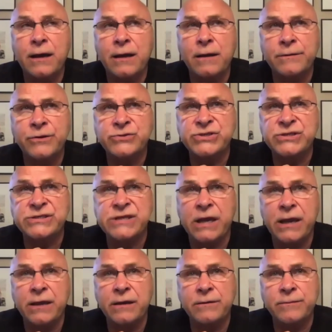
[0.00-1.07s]
There's a
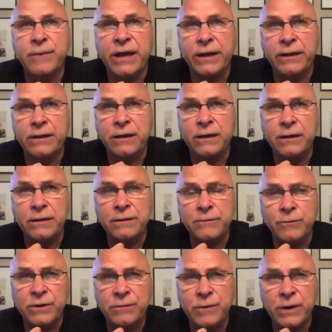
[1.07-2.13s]
saying in my
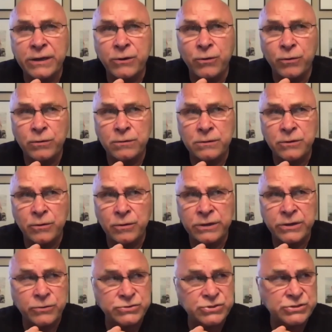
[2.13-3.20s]
one of my goalie
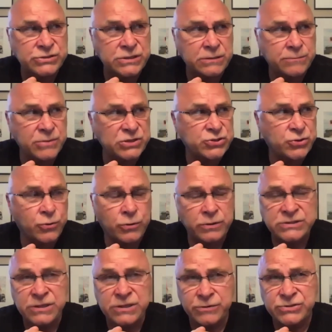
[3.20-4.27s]
coaches, Mitch Korn,
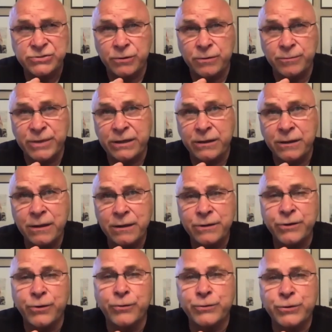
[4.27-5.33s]
has always told me,
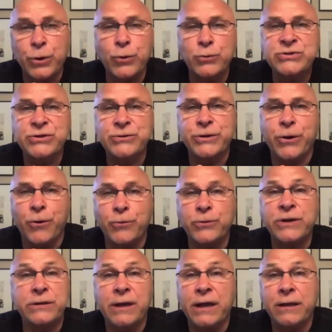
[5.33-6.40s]
"You don't know till you own
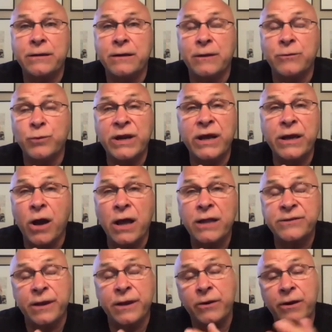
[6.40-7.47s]
it." And when I
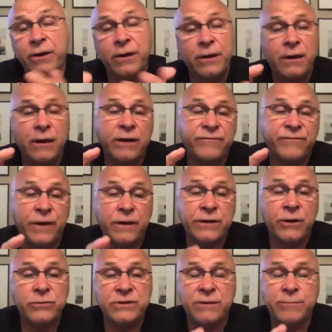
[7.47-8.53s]
got there, I found
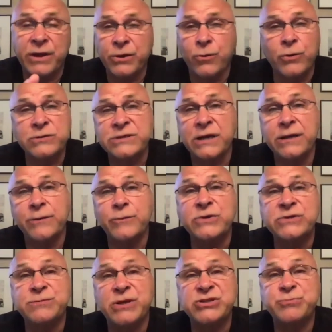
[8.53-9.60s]
out that my goaltending
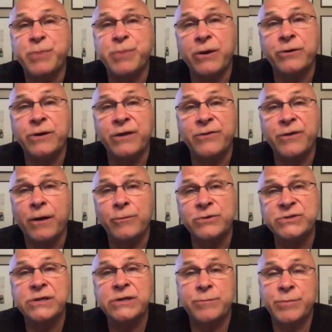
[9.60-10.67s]
was much better than I thought it
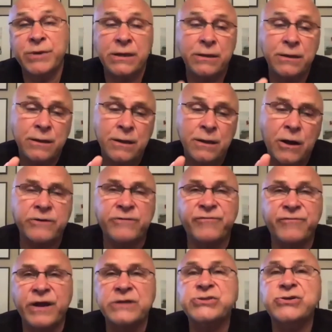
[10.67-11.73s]
was going to be. Our
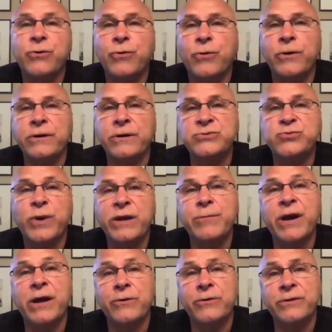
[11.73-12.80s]
defense core is way
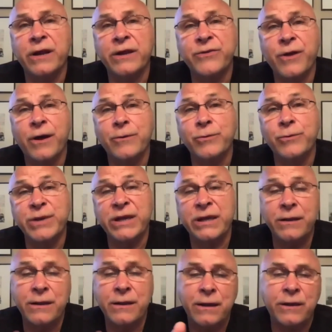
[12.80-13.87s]
better than I thought it would
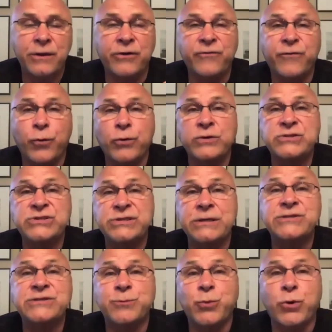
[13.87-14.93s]
be, and our forwards
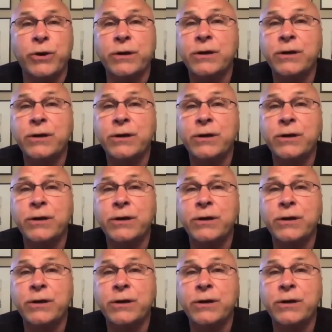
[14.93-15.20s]
need some work.